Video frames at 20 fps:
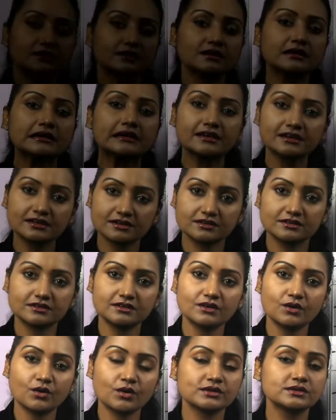Here
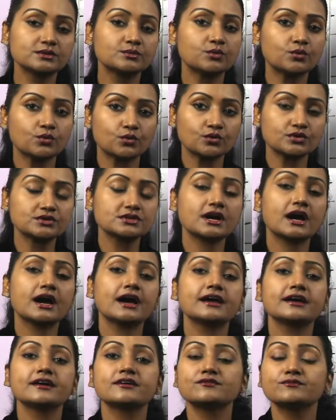on the board I
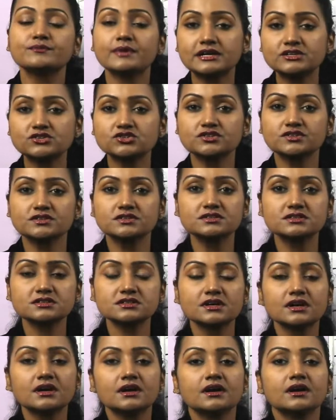have mentioned
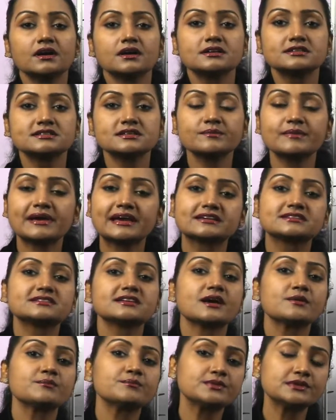some
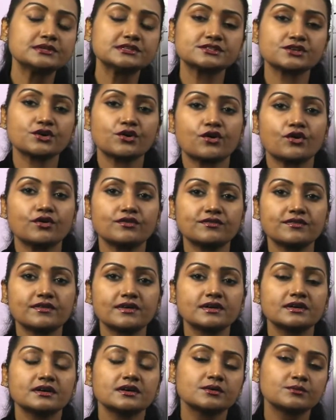examples of
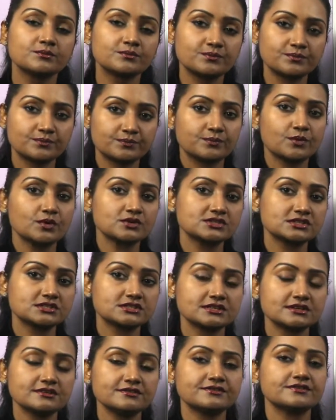
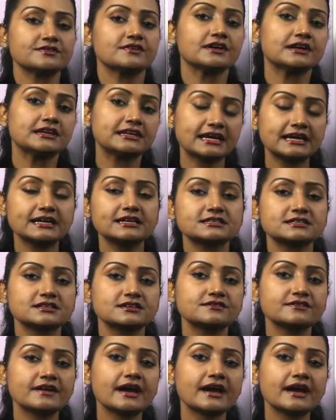positive, negative